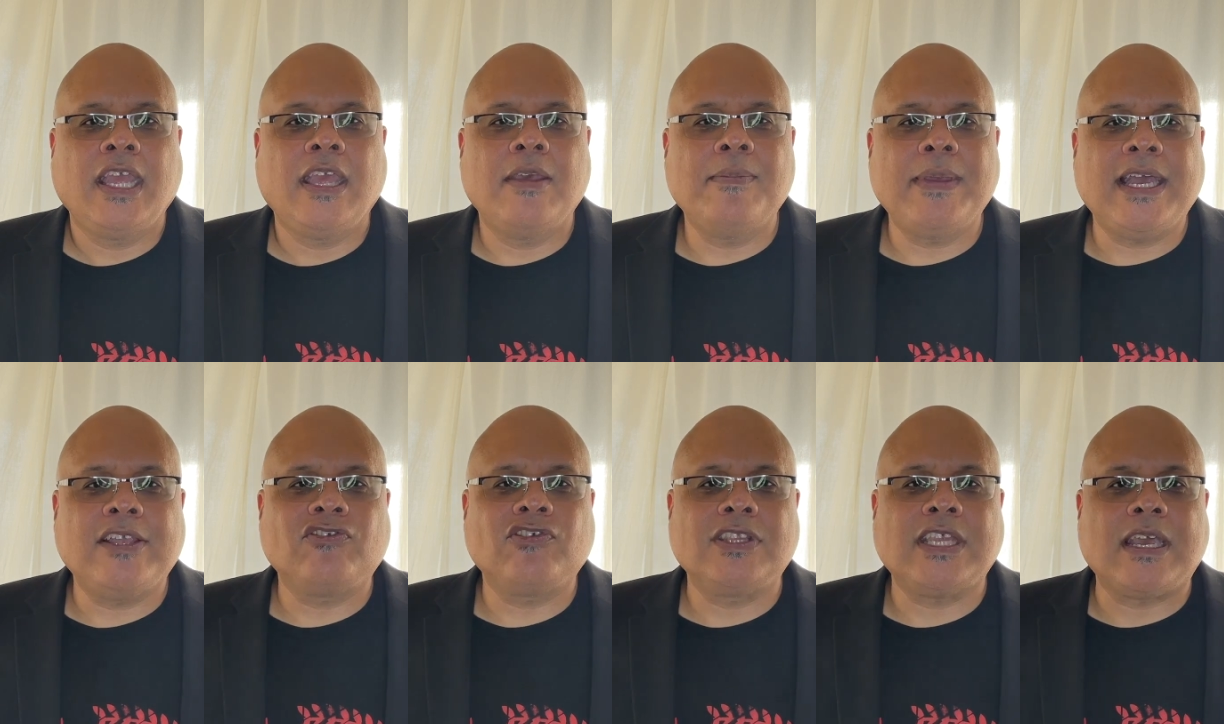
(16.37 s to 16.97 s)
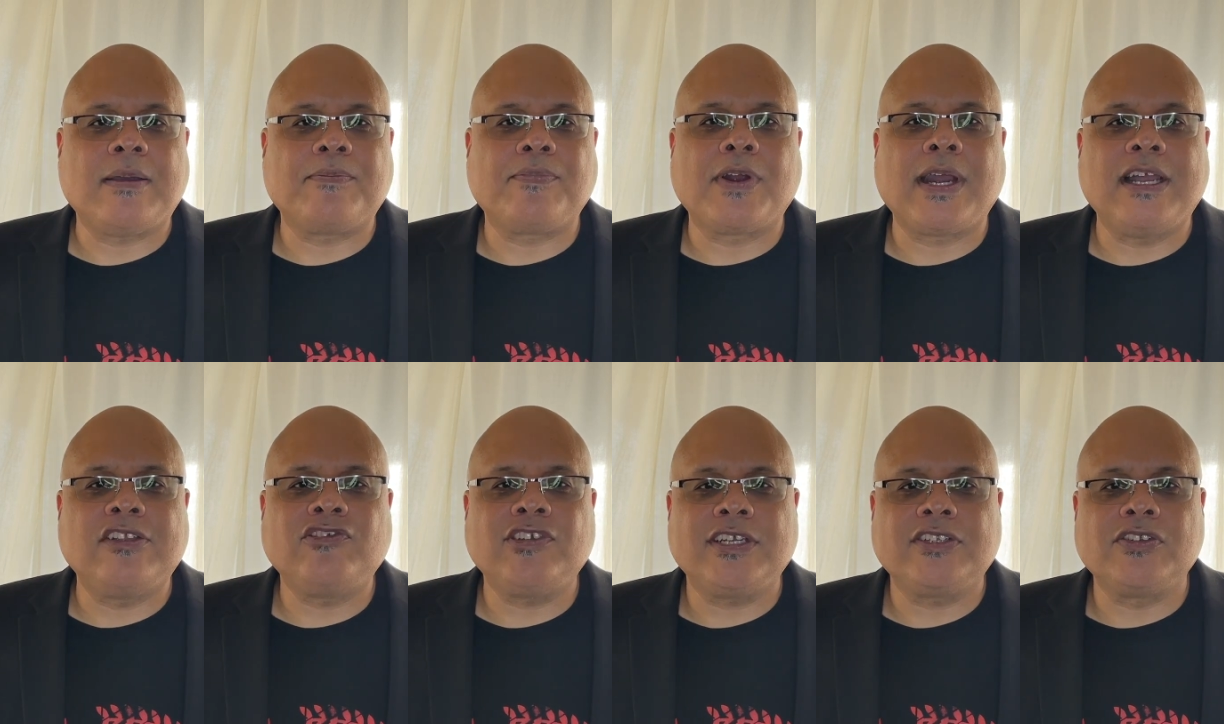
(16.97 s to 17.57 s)
Imagine that
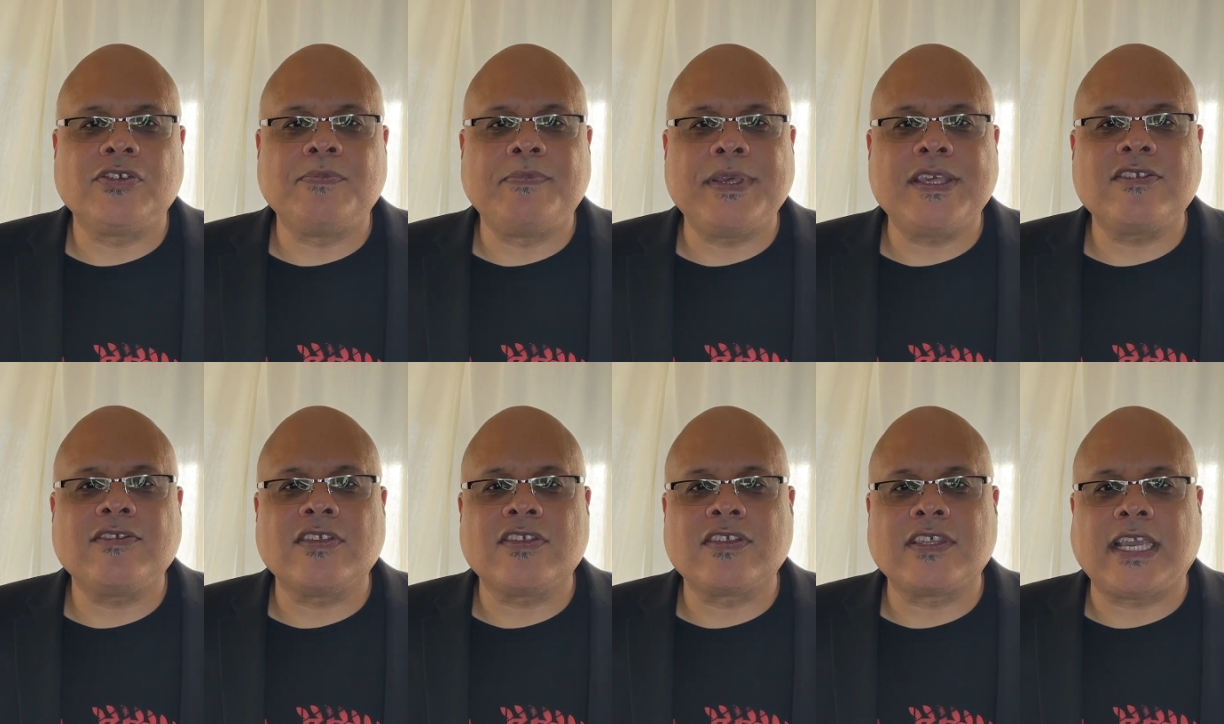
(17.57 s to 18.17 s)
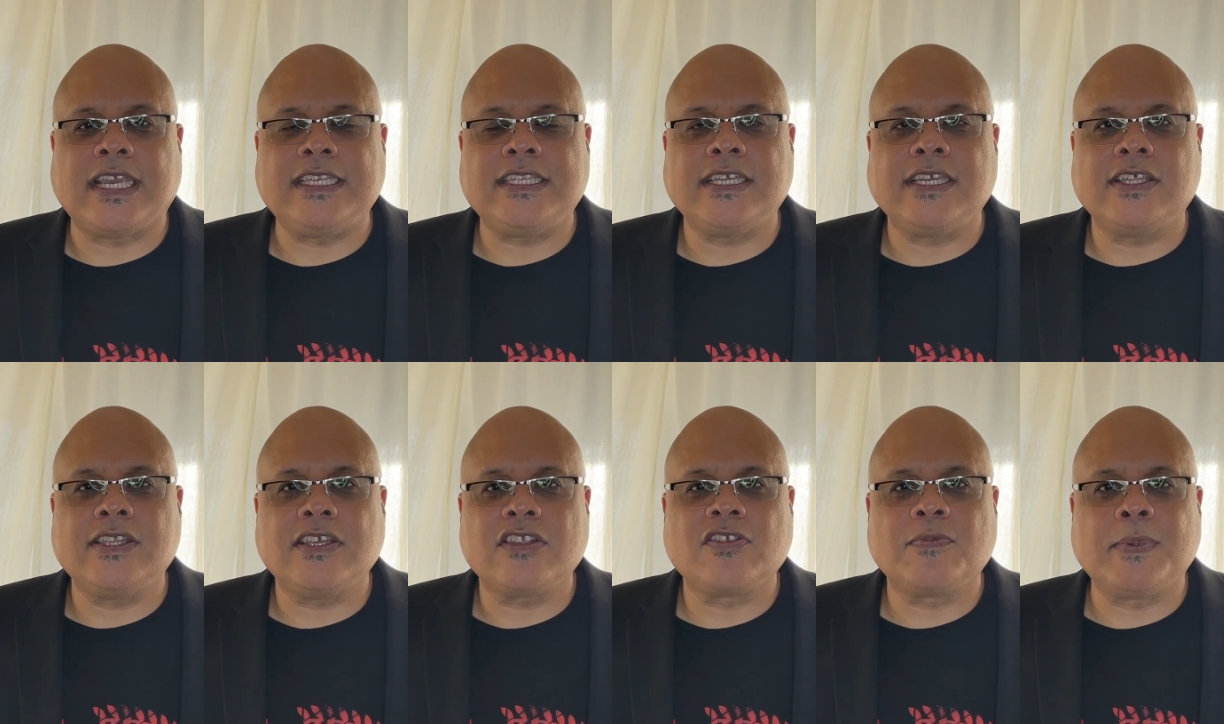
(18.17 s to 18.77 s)
project or business
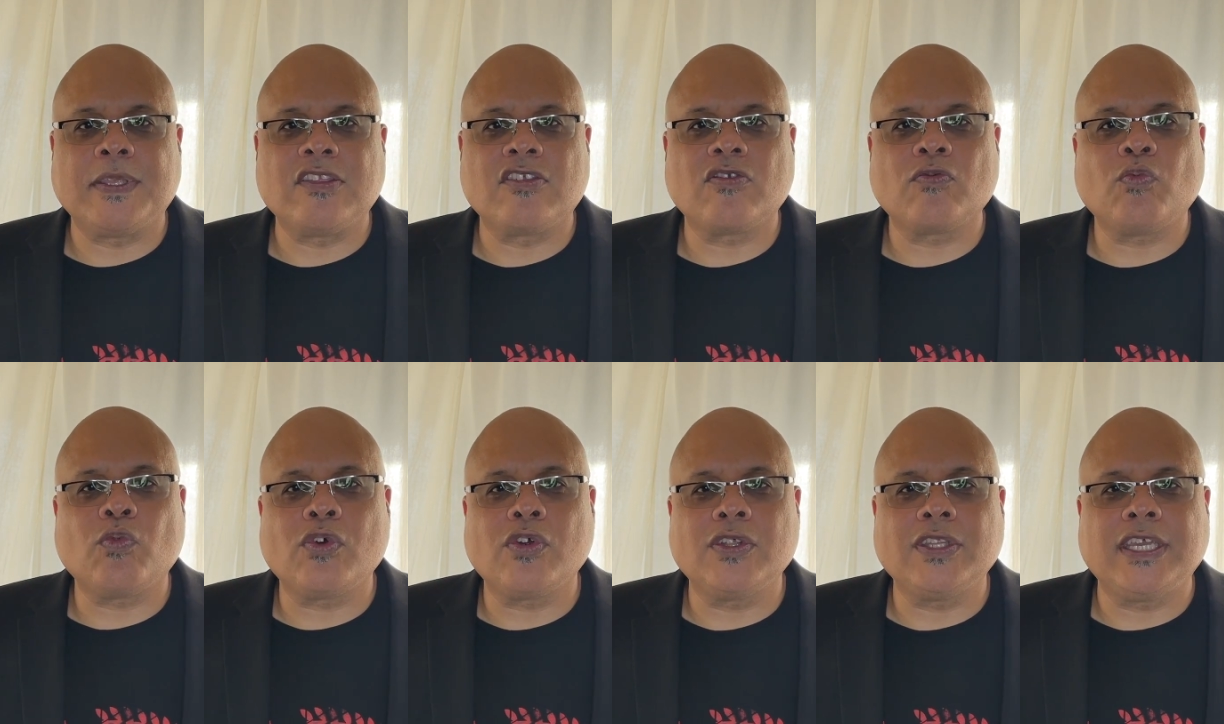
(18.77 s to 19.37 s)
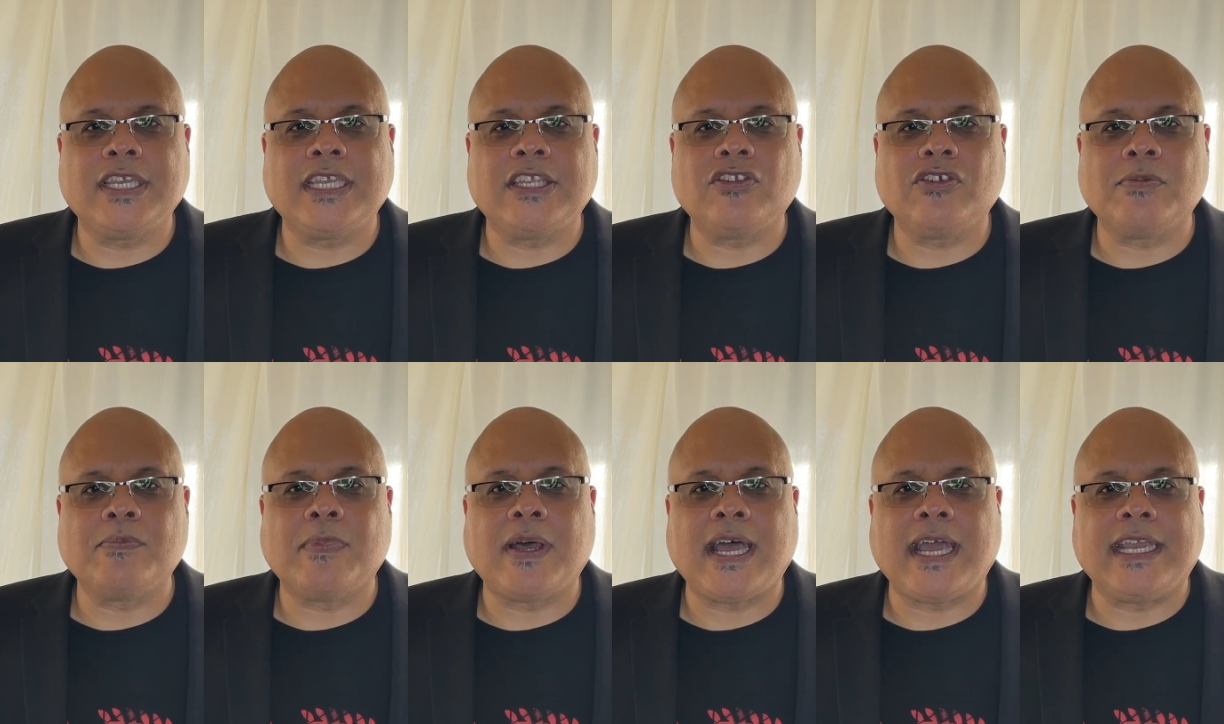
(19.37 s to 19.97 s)
idea that's been swirling in
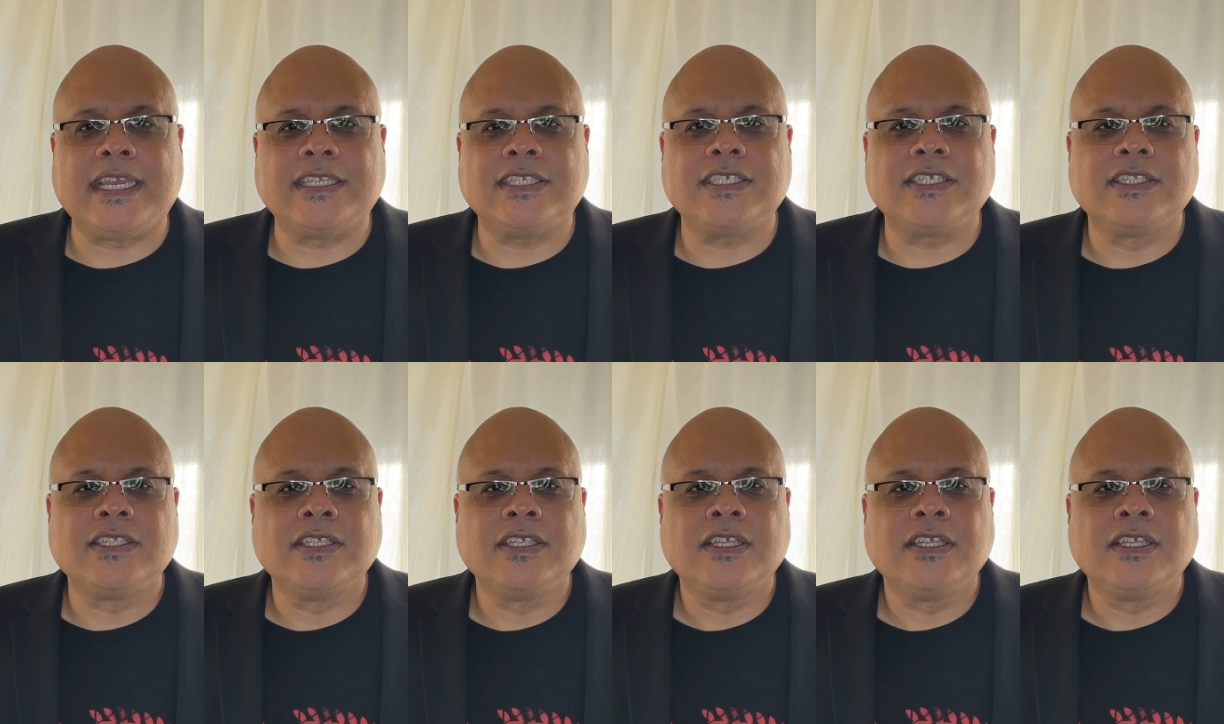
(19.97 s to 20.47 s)
your mind.